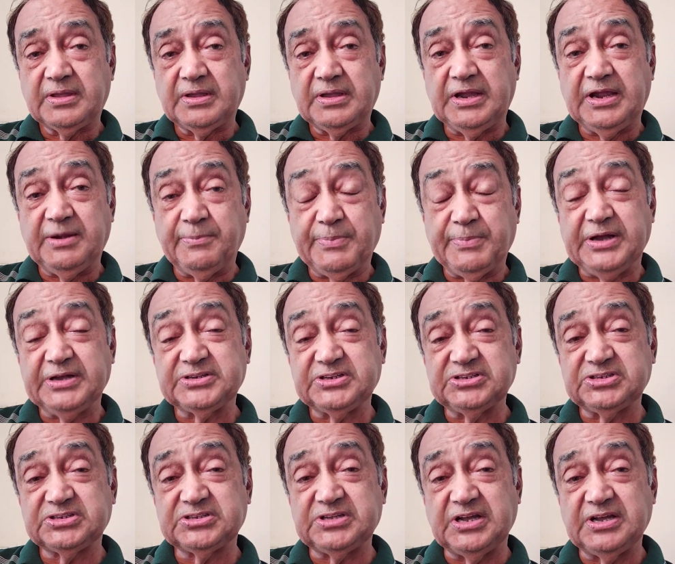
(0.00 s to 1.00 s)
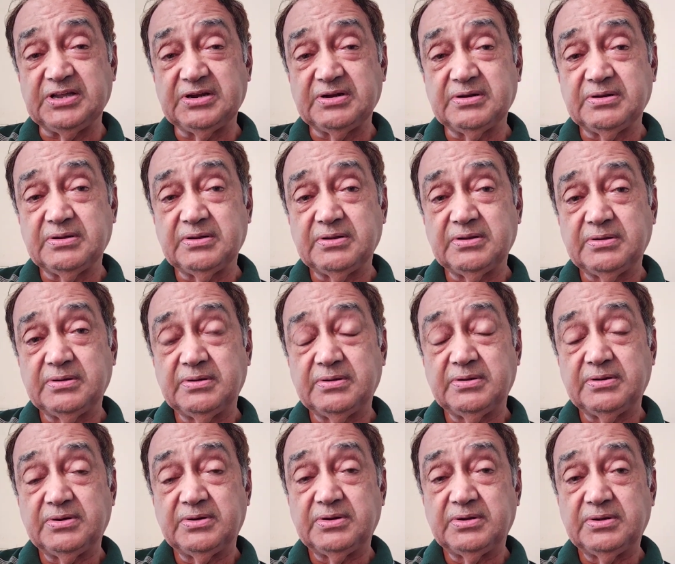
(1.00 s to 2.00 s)
And Pakistan
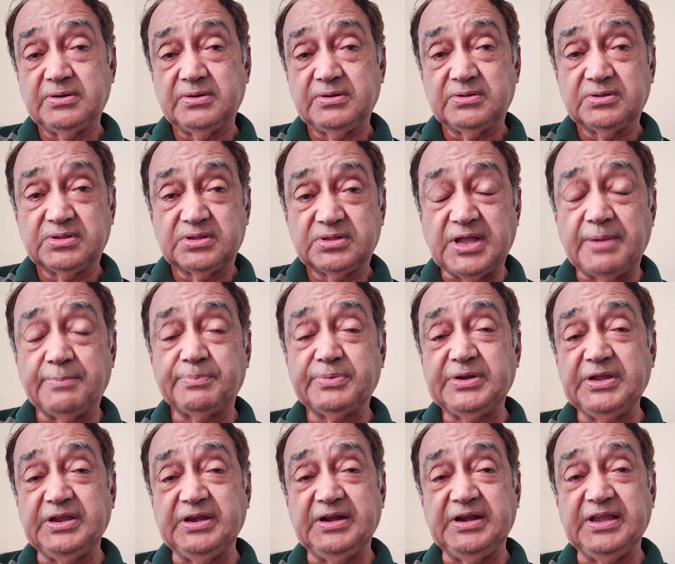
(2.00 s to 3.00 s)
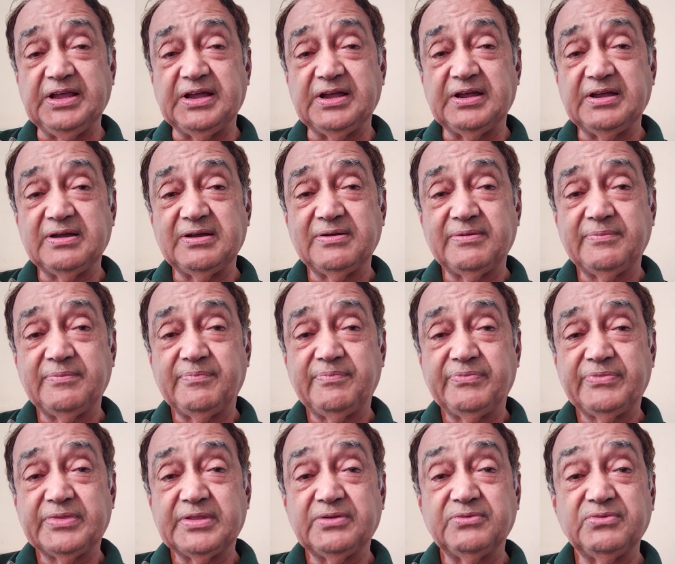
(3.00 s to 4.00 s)
thumped India
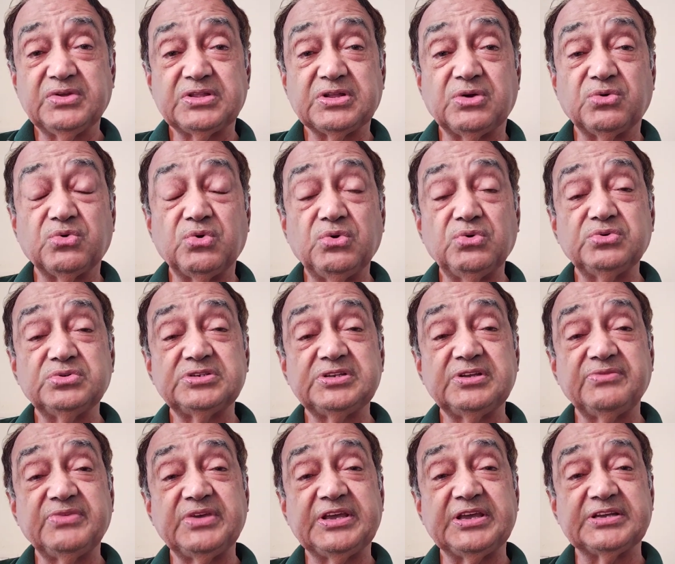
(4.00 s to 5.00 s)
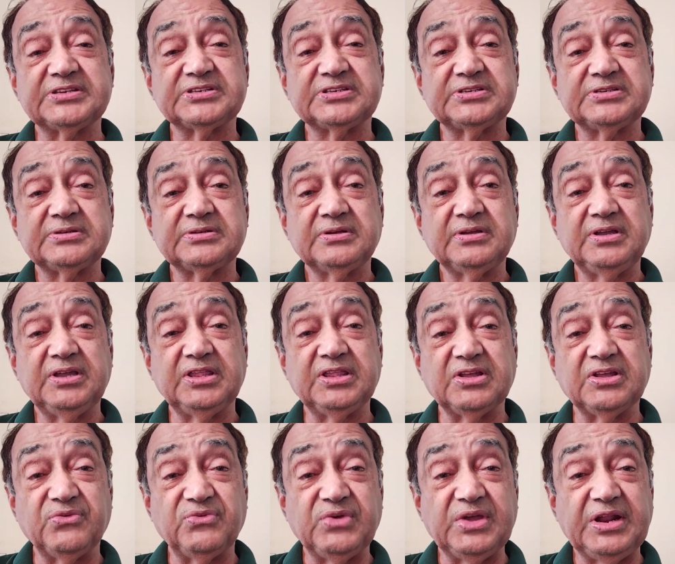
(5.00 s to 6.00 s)
without losing wickets in
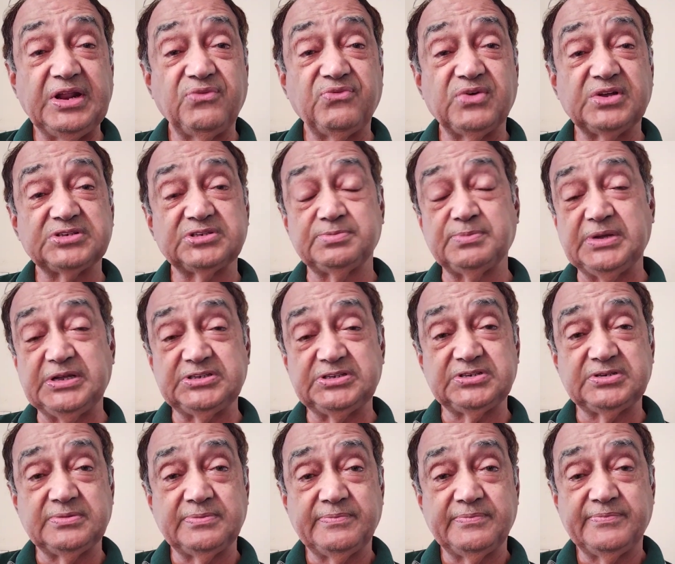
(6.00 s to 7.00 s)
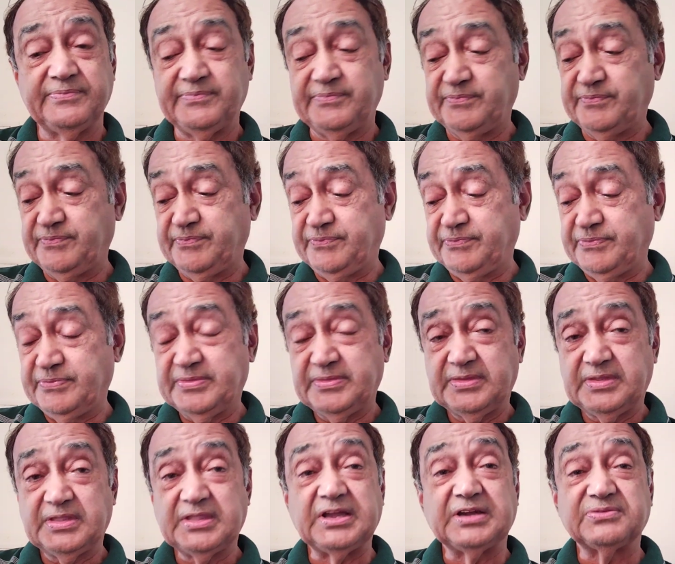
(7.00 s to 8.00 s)
the very first match.
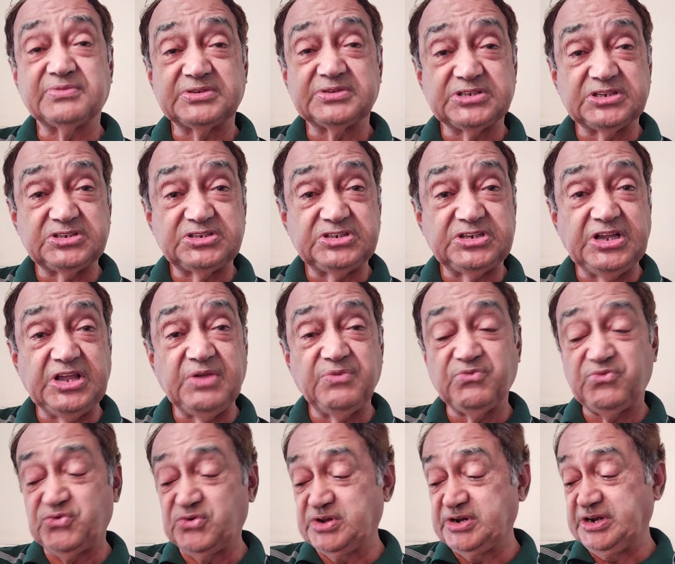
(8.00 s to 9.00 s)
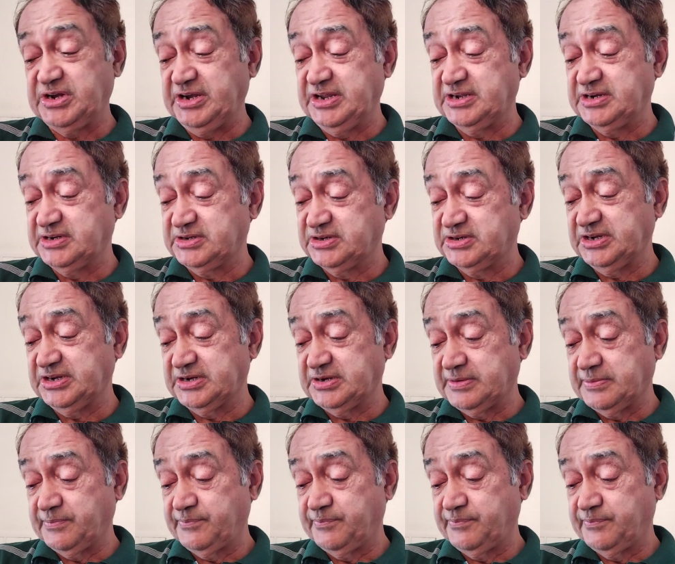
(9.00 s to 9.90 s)
That was a shame for Indian cricket.